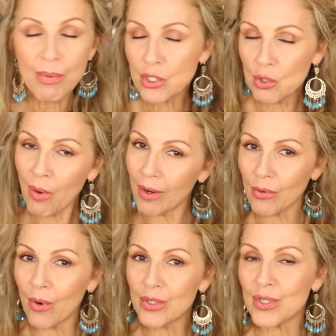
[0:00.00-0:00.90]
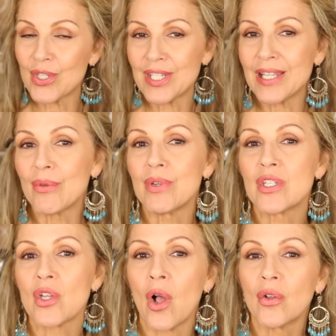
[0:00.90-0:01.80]
but you aren't going to see the
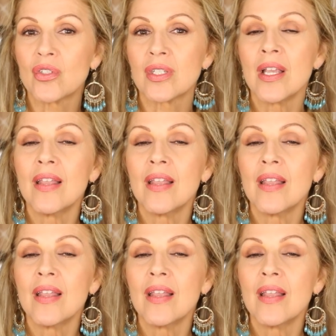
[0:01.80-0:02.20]
results